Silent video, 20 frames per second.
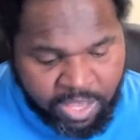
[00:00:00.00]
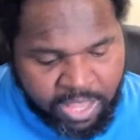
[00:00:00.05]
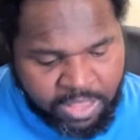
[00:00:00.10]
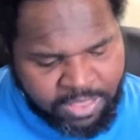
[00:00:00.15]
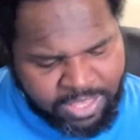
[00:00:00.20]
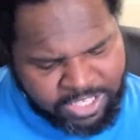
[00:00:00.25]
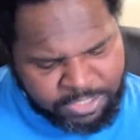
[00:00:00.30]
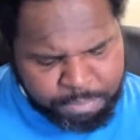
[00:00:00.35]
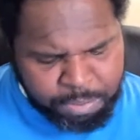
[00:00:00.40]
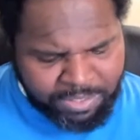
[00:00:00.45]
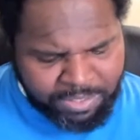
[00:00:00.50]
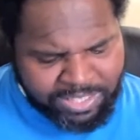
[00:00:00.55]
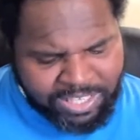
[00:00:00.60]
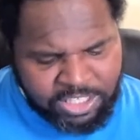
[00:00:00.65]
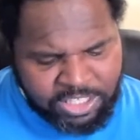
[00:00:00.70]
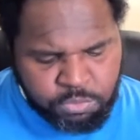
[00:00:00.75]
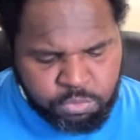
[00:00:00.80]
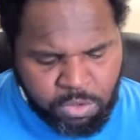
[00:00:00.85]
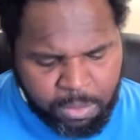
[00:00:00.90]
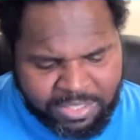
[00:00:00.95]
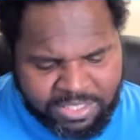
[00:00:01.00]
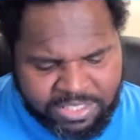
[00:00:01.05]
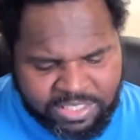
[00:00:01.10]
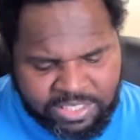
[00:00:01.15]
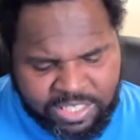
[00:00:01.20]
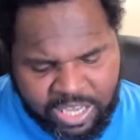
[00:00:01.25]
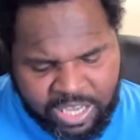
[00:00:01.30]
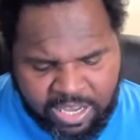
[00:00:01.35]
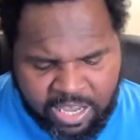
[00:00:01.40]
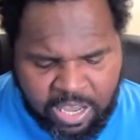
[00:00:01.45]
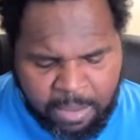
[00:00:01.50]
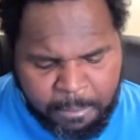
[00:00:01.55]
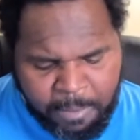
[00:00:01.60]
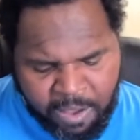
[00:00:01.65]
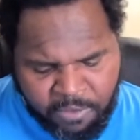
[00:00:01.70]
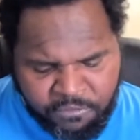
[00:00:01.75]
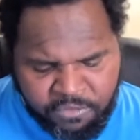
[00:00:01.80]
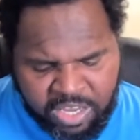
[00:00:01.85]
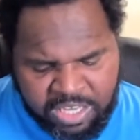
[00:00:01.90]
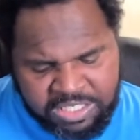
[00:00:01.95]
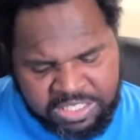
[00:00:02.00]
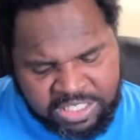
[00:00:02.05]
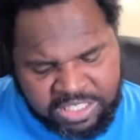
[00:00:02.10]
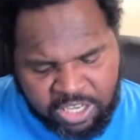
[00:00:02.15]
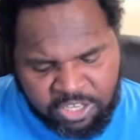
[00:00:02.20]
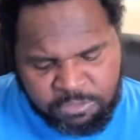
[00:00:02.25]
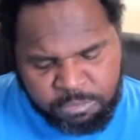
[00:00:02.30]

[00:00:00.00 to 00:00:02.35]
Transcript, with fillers: And this policewoman standing in my face